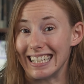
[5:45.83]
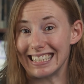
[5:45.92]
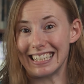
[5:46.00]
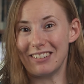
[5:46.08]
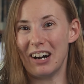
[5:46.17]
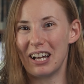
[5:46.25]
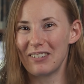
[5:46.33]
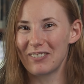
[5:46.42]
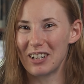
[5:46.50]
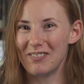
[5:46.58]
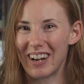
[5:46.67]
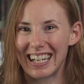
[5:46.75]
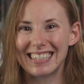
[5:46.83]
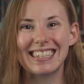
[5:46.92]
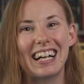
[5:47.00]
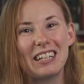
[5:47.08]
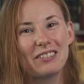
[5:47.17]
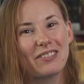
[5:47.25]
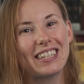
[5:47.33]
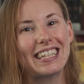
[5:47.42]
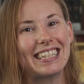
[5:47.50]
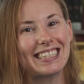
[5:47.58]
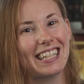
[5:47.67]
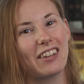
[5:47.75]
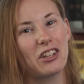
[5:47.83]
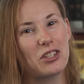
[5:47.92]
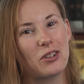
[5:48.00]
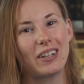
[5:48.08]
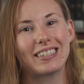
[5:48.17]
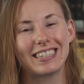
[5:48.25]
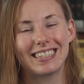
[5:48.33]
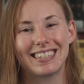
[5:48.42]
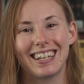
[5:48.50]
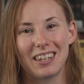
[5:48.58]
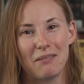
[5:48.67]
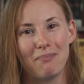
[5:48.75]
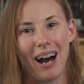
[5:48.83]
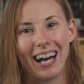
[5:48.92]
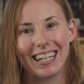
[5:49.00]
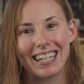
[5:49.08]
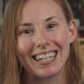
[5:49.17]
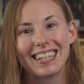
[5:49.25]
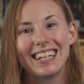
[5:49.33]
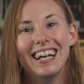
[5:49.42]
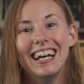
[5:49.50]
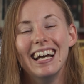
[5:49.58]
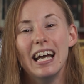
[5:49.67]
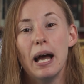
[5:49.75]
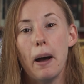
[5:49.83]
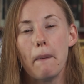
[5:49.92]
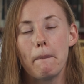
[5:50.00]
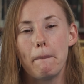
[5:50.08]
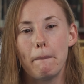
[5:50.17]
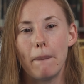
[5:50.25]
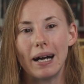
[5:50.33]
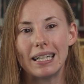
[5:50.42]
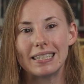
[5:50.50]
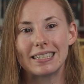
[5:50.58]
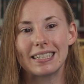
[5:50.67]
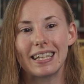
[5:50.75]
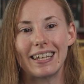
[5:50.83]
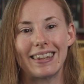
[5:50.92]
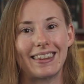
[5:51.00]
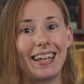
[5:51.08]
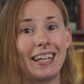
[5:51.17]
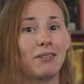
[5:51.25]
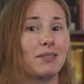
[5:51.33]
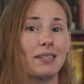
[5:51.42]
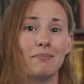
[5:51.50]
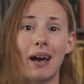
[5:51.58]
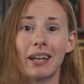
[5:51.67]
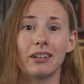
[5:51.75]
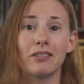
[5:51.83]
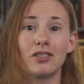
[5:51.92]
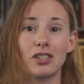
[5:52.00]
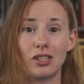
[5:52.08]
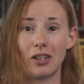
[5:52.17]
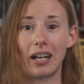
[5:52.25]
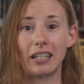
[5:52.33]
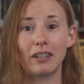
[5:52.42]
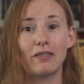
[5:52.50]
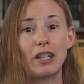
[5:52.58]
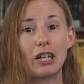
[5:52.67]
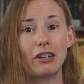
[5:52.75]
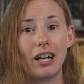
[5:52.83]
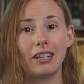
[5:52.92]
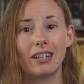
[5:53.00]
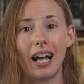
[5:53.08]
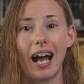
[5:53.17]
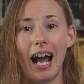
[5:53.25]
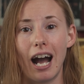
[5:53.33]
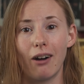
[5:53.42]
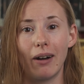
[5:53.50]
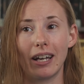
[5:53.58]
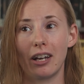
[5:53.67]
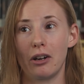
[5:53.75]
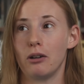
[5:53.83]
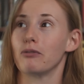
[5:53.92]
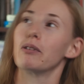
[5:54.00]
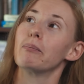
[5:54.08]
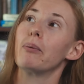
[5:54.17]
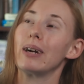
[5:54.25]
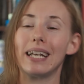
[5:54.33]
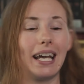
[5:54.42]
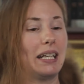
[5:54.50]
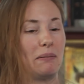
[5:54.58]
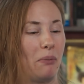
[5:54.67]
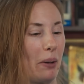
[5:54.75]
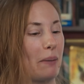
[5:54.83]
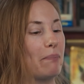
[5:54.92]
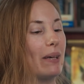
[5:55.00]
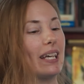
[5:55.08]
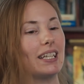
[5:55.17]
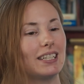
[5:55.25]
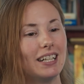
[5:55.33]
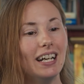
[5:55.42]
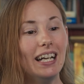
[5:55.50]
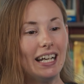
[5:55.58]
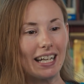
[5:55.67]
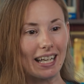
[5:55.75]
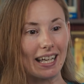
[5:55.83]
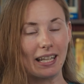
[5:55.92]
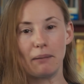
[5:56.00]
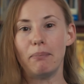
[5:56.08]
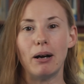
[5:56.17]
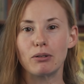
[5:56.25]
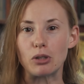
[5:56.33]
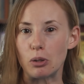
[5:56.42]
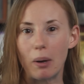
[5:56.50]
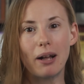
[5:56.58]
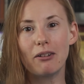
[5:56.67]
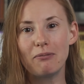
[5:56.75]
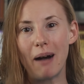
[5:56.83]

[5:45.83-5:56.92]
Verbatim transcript: easy one for myself and easy on the joints, easy on the body. But then it was a matter of just trying to figure out how I could go from point A to point B in about 12